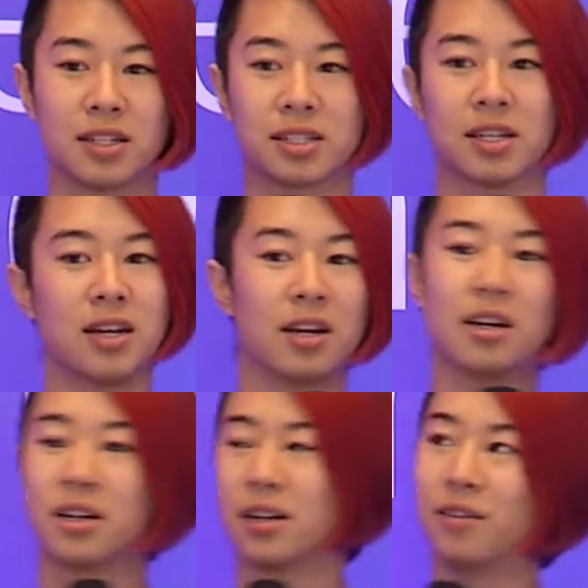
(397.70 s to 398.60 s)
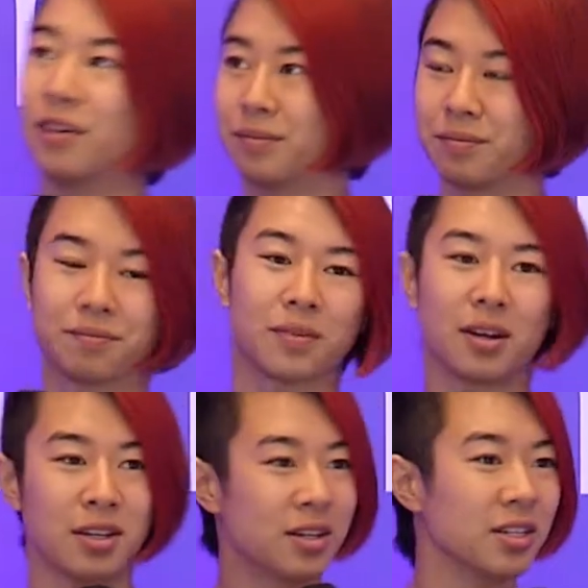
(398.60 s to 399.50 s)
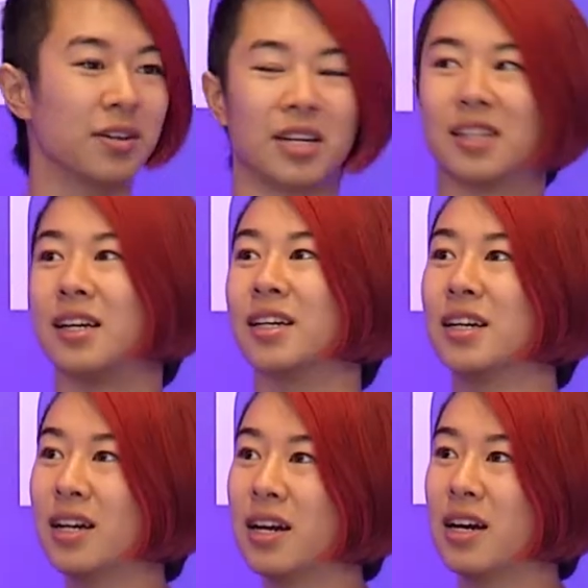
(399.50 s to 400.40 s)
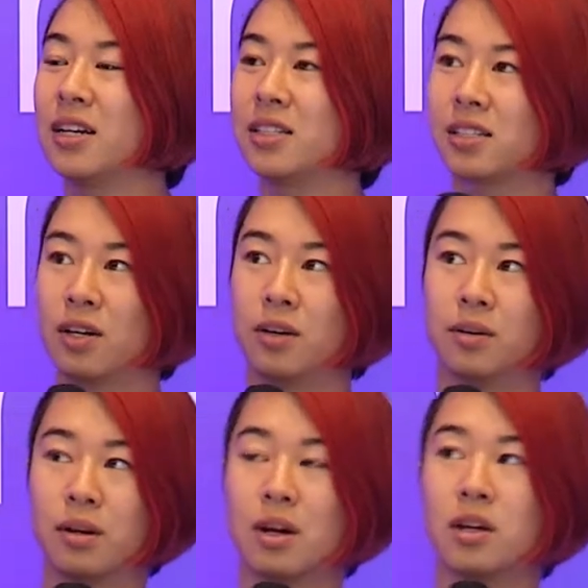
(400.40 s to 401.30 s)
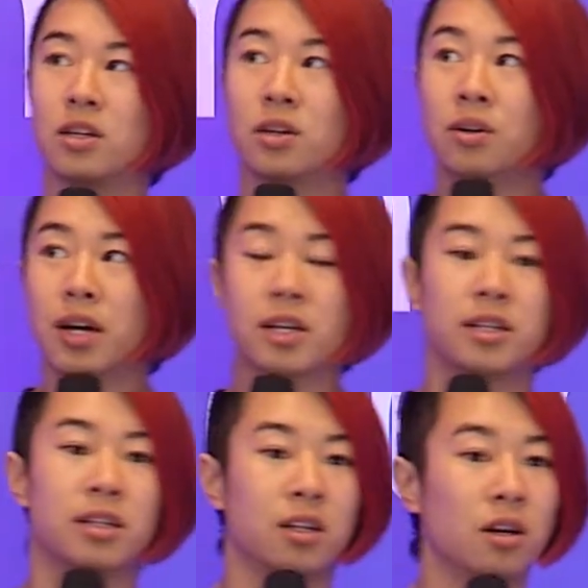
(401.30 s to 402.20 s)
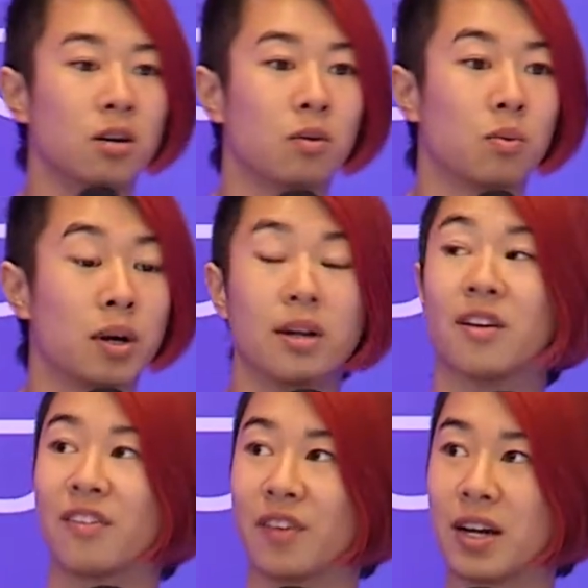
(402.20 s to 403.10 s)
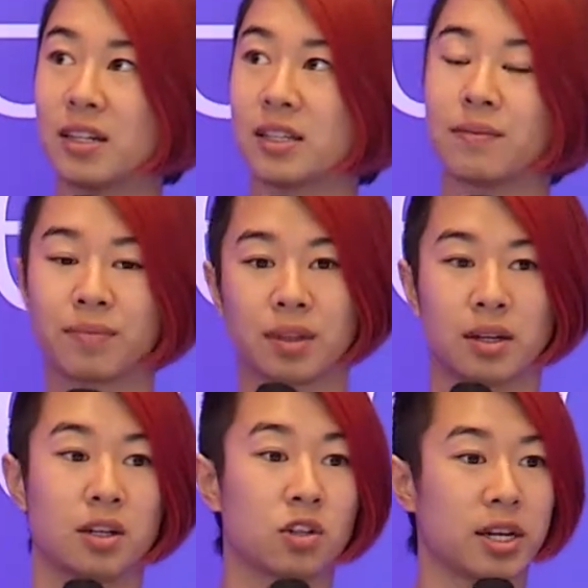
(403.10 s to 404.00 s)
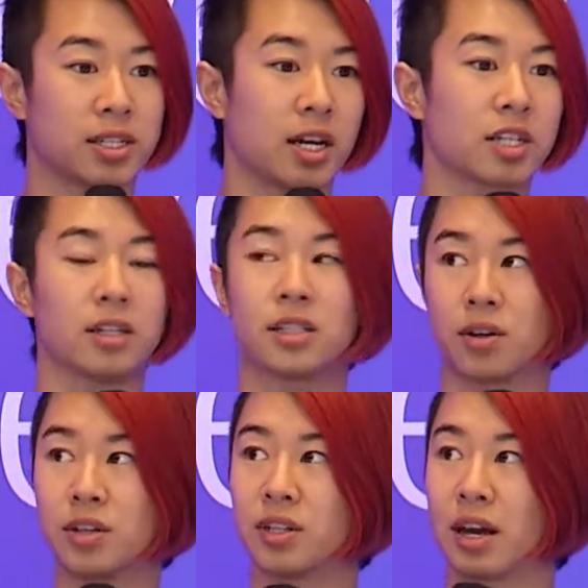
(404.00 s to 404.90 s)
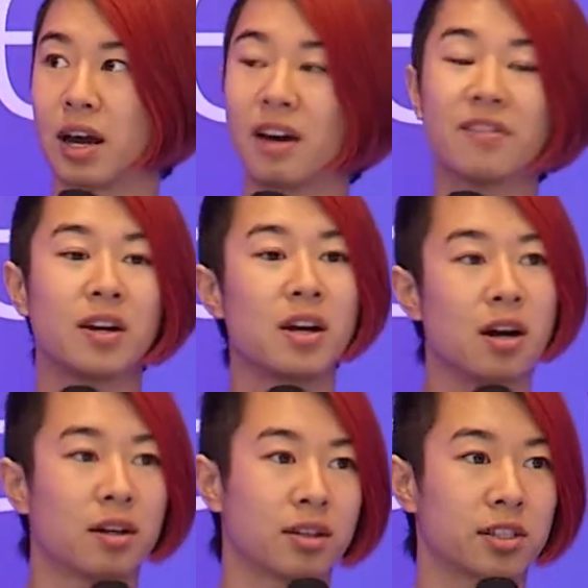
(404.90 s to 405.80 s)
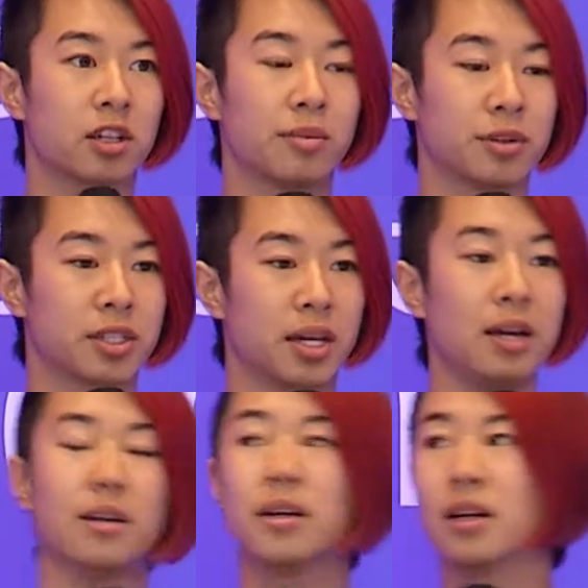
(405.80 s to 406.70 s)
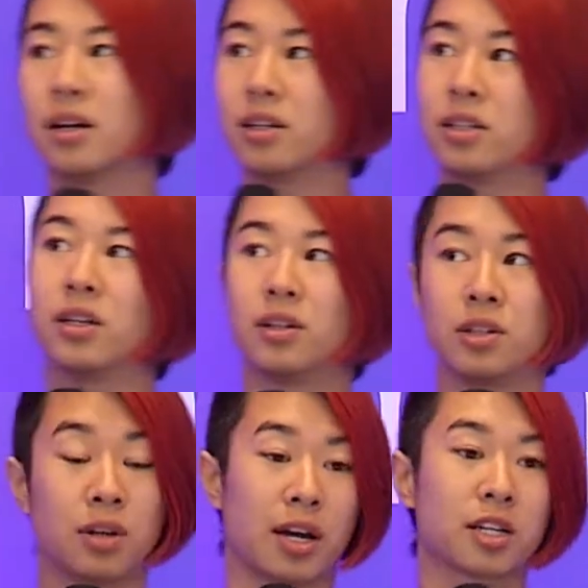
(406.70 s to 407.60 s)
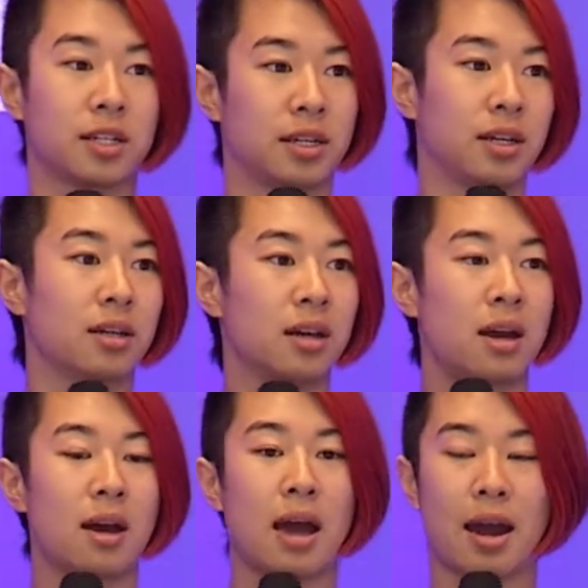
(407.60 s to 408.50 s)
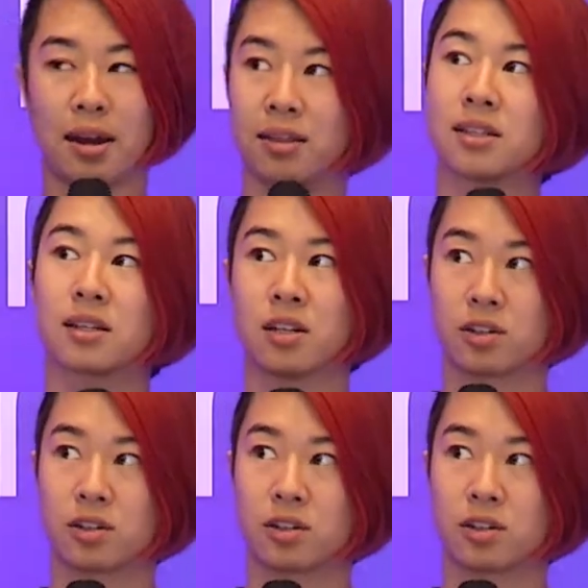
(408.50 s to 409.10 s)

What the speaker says: It's, you can do anything. And so you don't actually know what effect the transaction is going to have on this global state until you actually add this